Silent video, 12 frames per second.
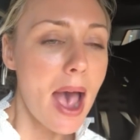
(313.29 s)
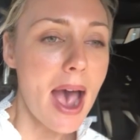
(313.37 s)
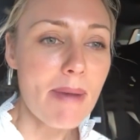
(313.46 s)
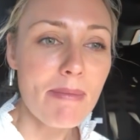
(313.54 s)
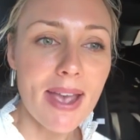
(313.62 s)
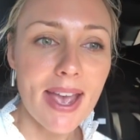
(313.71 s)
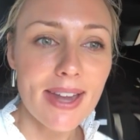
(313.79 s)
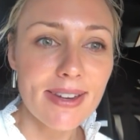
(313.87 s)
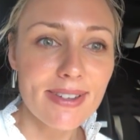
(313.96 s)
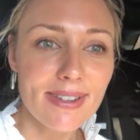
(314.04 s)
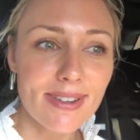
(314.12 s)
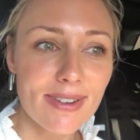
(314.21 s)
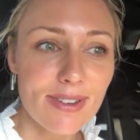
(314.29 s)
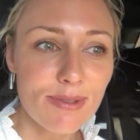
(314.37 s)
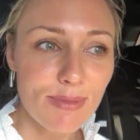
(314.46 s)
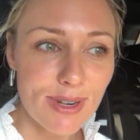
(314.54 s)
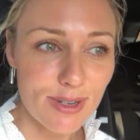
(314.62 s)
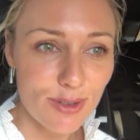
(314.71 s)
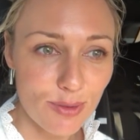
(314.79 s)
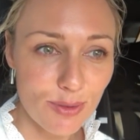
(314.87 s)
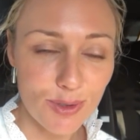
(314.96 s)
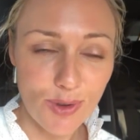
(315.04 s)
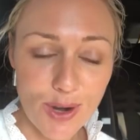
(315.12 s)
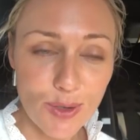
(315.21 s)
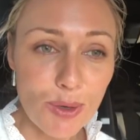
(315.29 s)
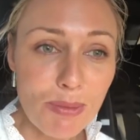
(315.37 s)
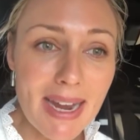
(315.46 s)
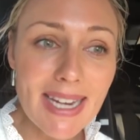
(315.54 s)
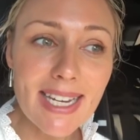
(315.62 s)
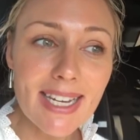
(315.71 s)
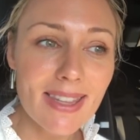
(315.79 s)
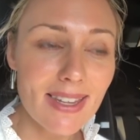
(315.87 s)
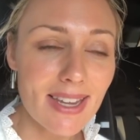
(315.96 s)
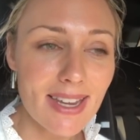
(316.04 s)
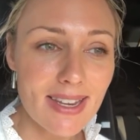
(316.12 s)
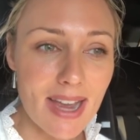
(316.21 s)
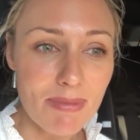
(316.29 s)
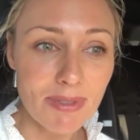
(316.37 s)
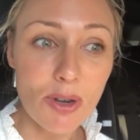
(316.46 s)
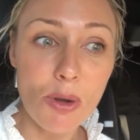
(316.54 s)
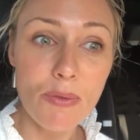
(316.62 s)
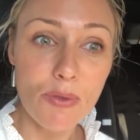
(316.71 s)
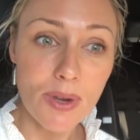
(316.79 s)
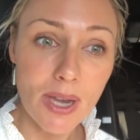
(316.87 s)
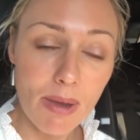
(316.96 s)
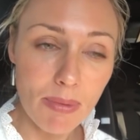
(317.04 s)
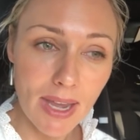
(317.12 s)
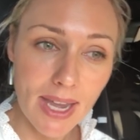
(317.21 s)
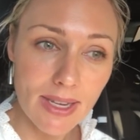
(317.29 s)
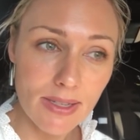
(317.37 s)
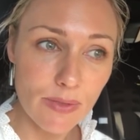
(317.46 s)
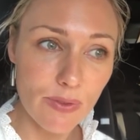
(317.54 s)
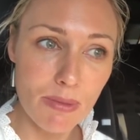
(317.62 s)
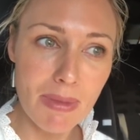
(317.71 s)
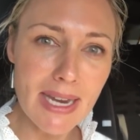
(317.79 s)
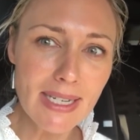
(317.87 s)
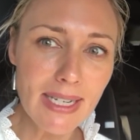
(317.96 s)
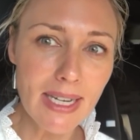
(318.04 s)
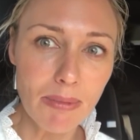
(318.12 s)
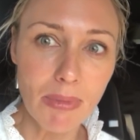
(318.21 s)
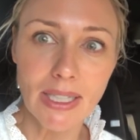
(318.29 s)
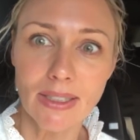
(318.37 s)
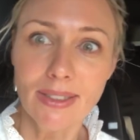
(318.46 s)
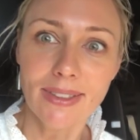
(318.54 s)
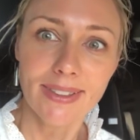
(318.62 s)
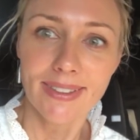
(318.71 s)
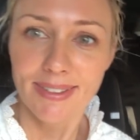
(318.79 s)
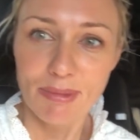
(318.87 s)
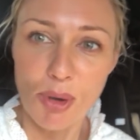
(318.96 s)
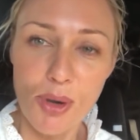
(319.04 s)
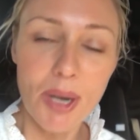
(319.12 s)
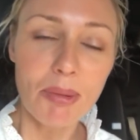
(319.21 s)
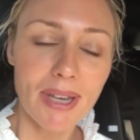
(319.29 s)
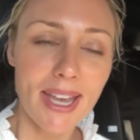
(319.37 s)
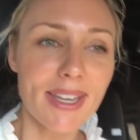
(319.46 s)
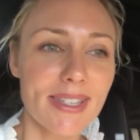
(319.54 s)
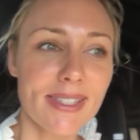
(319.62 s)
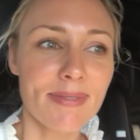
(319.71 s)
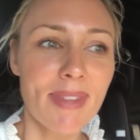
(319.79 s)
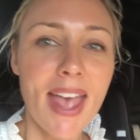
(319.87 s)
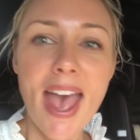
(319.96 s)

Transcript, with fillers: And was going to a meeting, and they said, "Oh, we've got cupcakes for the meeting." I'm like, "Yeah, more cupcakes."